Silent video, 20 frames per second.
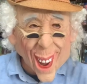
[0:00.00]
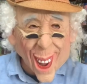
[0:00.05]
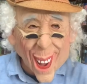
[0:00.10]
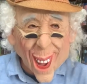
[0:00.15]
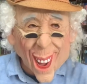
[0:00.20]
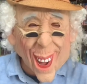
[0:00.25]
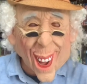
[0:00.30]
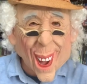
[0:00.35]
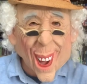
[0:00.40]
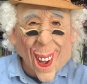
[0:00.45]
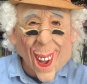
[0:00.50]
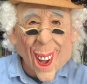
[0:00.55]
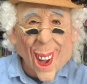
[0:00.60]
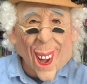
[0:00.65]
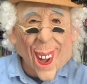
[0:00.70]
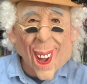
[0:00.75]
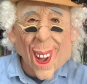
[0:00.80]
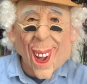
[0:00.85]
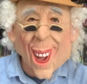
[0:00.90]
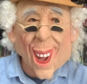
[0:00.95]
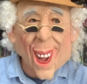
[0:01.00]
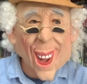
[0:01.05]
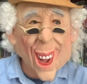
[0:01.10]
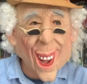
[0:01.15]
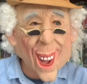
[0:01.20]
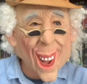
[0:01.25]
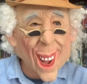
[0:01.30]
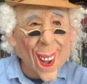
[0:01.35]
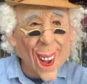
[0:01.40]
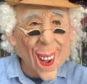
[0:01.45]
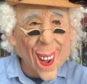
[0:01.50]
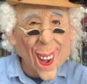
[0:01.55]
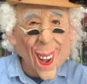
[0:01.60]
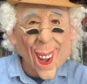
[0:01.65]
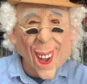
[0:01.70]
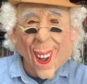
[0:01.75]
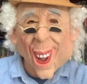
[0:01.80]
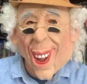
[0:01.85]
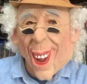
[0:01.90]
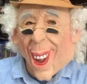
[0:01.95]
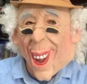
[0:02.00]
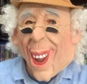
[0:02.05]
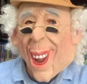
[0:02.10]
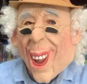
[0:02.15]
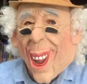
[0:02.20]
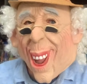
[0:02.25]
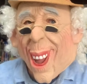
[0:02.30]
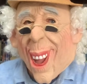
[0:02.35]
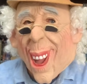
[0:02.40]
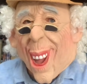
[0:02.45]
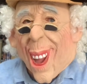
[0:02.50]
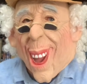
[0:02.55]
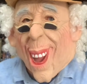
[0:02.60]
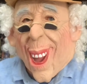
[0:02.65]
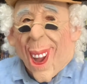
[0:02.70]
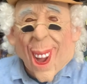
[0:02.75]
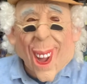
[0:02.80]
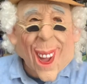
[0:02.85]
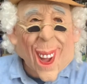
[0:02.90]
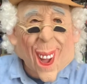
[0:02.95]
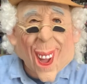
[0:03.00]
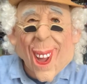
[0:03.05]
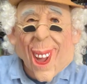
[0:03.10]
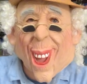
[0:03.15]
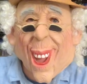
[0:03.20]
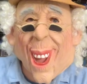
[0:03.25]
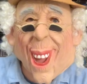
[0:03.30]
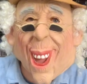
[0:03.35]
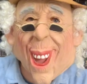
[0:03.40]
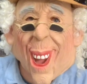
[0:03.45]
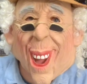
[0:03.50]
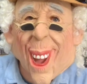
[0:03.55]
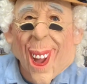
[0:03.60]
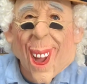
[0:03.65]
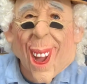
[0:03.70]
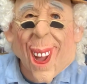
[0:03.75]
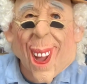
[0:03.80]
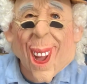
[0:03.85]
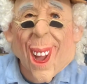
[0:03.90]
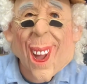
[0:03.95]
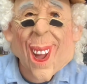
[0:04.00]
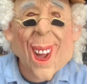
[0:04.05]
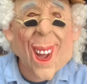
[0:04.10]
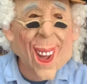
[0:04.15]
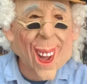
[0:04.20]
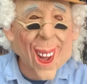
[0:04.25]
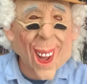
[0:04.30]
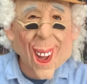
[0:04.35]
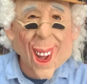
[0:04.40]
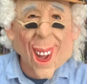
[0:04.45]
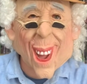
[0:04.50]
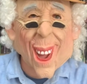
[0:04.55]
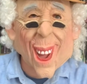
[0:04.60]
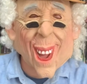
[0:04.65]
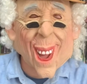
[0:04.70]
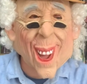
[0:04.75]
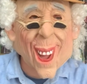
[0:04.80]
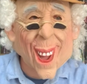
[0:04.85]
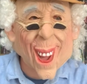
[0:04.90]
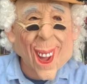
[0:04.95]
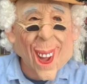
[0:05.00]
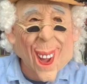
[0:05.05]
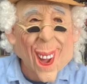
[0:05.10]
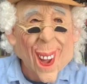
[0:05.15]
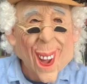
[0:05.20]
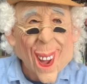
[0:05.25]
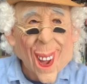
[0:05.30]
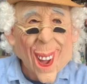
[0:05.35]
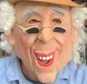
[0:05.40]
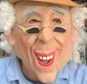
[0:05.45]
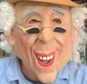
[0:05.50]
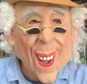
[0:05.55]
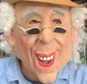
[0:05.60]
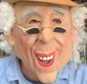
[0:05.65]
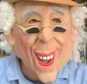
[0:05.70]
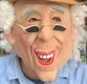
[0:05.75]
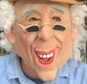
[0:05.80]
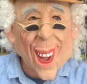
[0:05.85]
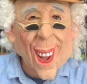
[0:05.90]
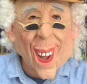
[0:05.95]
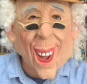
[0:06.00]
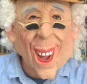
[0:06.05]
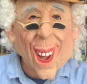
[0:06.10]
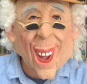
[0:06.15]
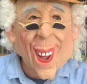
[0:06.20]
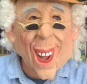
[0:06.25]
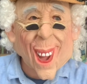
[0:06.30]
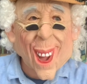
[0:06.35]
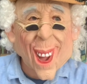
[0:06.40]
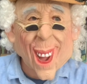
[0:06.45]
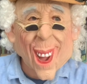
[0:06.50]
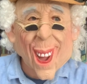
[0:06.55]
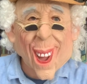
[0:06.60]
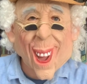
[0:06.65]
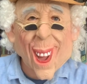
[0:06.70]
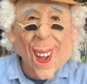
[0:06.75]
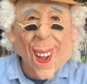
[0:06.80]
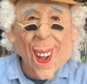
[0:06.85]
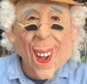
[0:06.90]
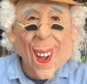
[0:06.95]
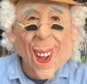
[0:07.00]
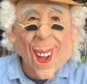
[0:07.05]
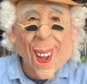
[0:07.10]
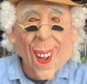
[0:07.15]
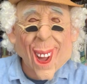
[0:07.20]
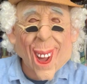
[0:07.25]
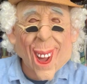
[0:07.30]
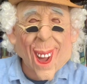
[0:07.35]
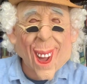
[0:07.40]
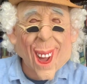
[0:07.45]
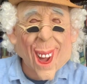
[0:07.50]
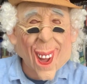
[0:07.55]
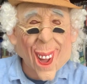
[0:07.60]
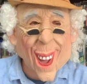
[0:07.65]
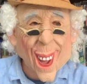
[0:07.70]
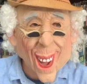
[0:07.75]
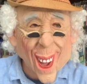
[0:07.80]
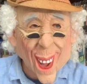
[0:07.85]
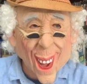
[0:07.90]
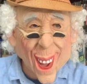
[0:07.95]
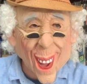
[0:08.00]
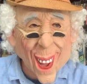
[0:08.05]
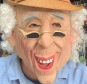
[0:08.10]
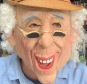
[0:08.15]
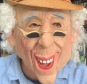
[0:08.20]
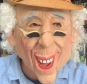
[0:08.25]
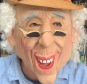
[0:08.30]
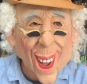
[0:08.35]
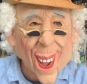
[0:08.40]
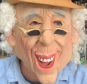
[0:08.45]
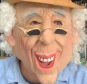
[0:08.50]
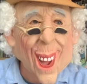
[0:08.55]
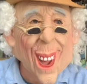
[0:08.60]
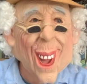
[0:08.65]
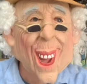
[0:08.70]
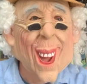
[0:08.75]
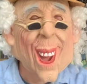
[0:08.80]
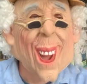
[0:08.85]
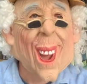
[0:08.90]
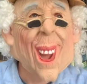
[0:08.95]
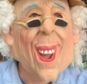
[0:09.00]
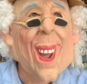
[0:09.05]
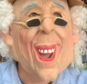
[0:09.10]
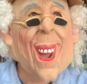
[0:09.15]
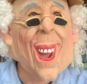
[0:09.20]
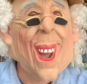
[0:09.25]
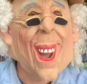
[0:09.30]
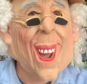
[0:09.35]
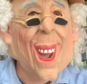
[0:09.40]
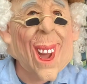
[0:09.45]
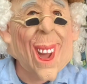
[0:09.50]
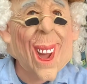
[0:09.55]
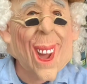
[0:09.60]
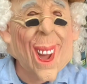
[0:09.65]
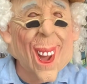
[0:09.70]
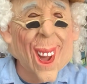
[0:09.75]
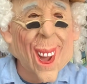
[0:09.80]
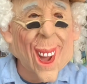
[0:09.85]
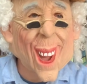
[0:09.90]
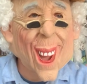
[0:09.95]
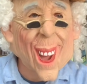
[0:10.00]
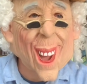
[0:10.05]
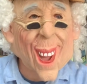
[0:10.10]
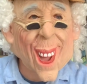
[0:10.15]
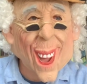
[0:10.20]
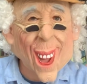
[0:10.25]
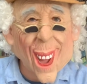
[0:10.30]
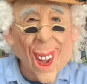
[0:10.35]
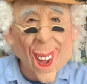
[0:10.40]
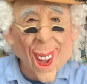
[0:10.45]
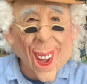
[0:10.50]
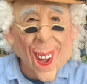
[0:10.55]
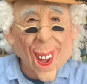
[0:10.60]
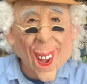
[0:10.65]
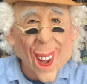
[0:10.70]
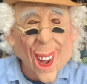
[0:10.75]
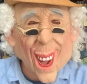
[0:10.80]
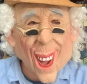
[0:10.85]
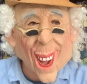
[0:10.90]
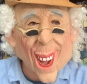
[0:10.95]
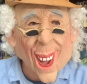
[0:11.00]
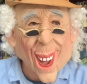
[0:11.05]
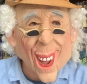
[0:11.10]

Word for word: let's talk about it a bit more. Okay, Terence Young directed this, and you may know that name. He also directed Doctor No, from Russia with Love, Thunderball.